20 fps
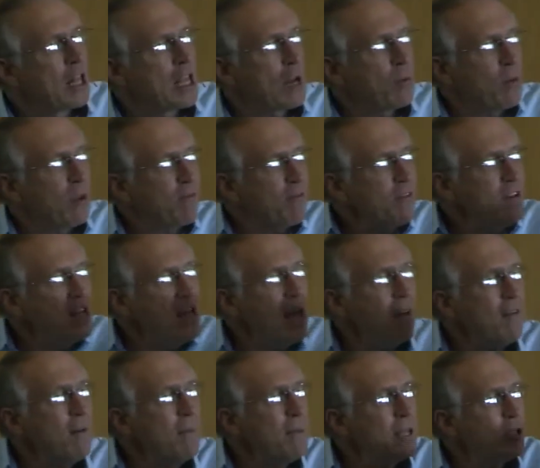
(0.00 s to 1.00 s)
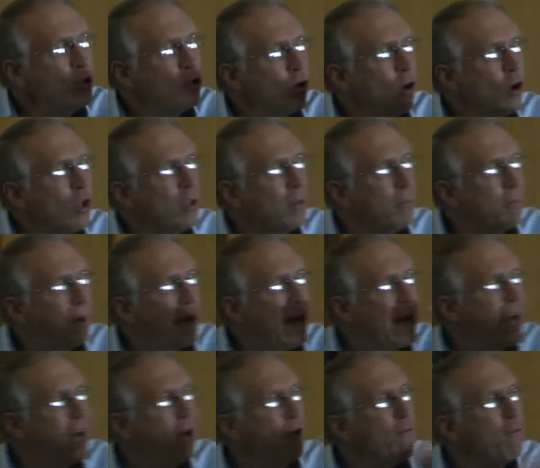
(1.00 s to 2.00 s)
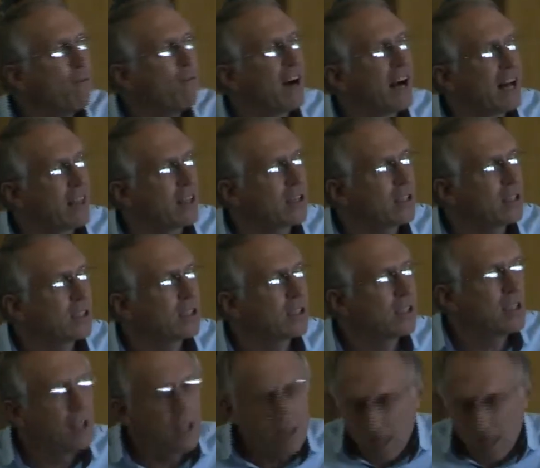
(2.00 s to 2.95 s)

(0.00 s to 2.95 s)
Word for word: That we've never been taught by our fathers